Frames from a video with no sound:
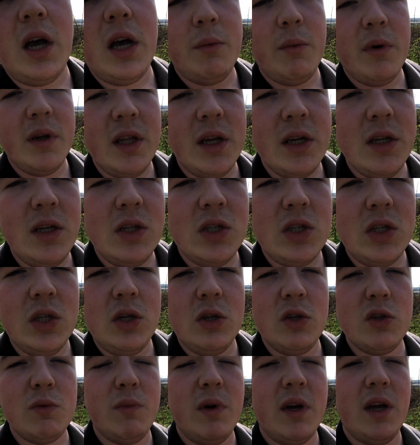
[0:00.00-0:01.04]
when I used to
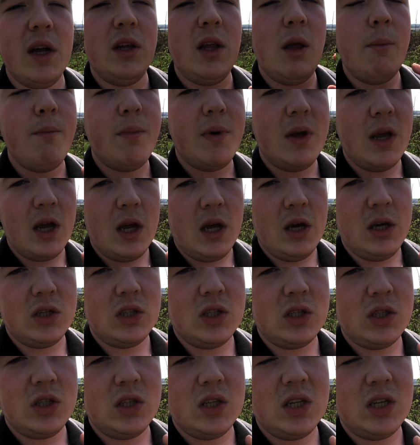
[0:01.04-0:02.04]
use my Olympus